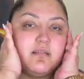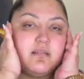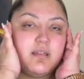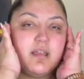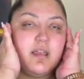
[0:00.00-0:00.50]

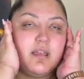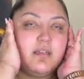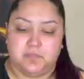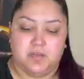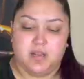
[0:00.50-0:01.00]
Okay.
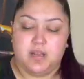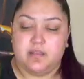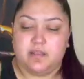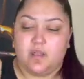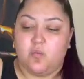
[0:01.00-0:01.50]

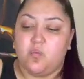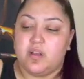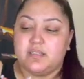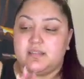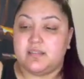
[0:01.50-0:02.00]
Now
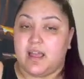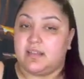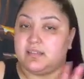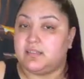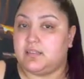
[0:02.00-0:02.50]
once
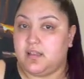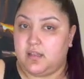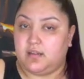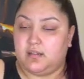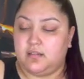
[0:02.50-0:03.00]
that's
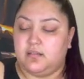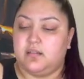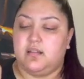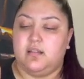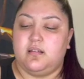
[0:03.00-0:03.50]
done,
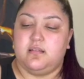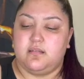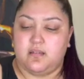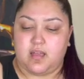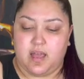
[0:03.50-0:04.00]

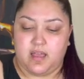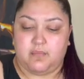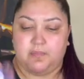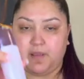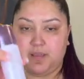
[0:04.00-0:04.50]
I
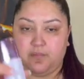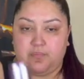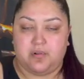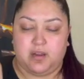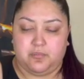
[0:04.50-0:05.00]
apply the
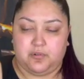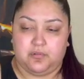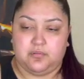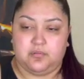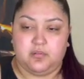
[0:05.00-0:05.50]
primer.
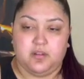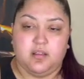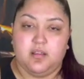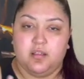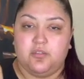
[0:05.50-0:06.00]

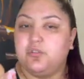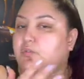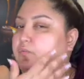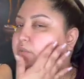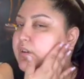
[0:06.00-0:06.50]

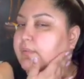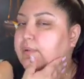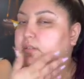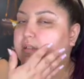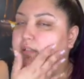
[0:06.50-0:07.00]
Don't worry
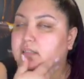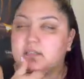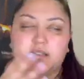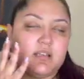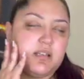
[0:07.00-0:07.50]
about the dead
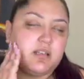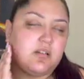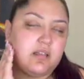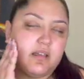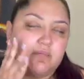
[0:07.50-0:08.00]
skin,
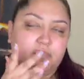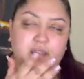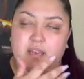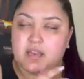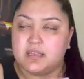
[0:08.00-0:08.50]
all that
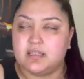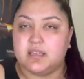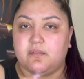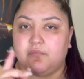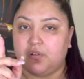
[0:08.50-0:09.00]
flaky
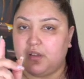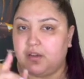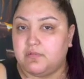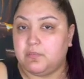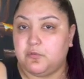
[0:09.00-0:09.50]
stuff. We're gonna
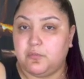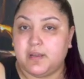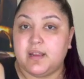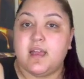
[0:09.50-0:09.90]
remove it